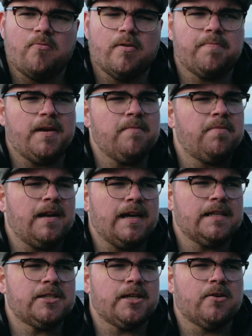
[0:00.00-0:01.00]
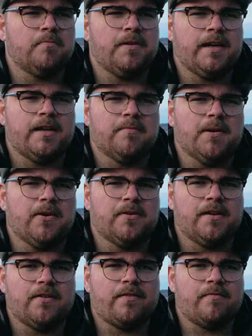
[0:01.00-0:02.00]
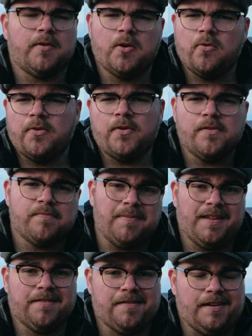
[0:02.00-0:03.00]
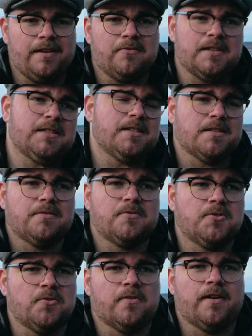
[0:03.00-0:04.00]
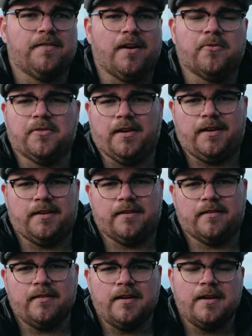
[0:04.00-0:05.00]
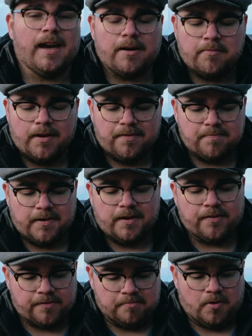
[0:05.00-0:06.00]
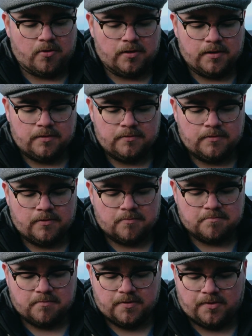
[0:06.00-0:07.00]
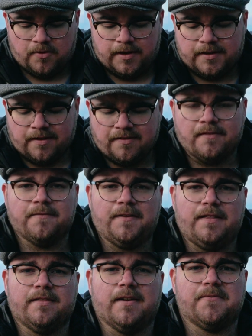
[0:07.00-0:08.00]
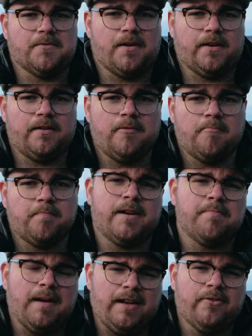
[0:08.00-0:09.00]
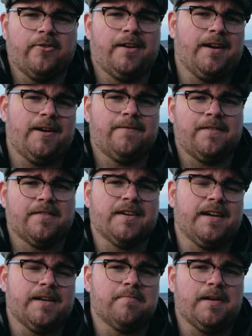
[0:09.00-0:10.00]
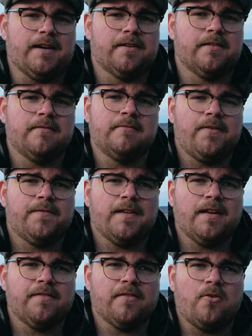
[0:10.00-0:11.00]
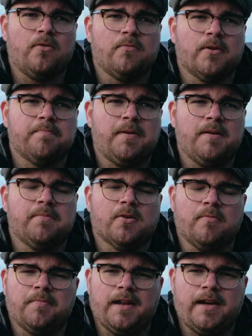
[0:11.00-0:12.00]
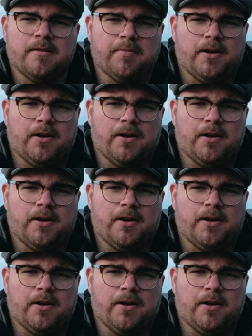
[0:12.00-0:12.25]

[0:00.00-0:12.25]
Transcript: What people actually complain about is no USB-C, which is, sure, it's outdated. The camera is pretty small, so it doesn't fit everyone. And the battery life is kind of bad. But if that's all what people complain